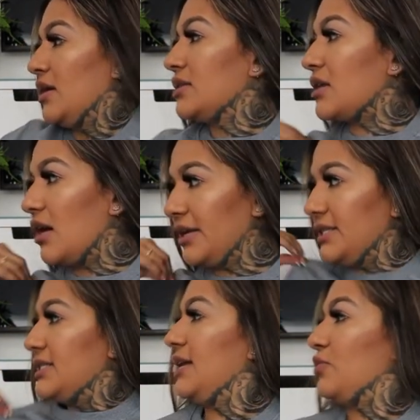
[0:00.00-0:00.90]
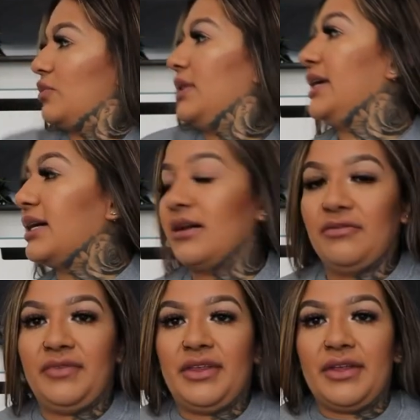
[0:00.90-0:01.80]
It's honestly really
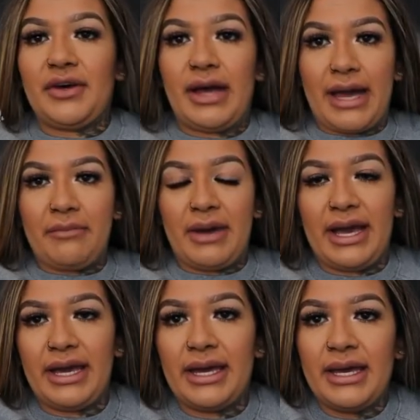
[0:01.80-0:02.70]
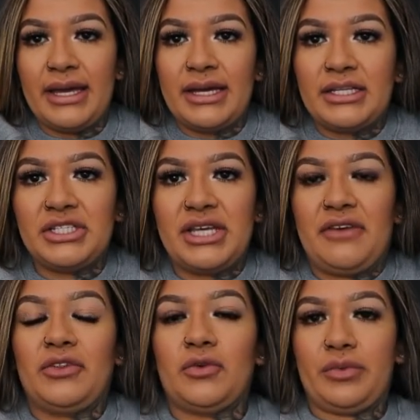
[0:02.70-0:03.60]
comfy though. I might just
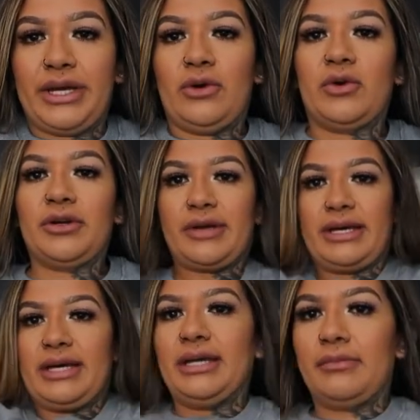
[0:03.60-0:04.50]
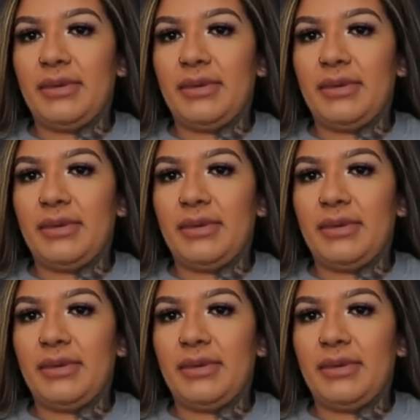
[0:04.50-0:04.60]
have to reorder it in a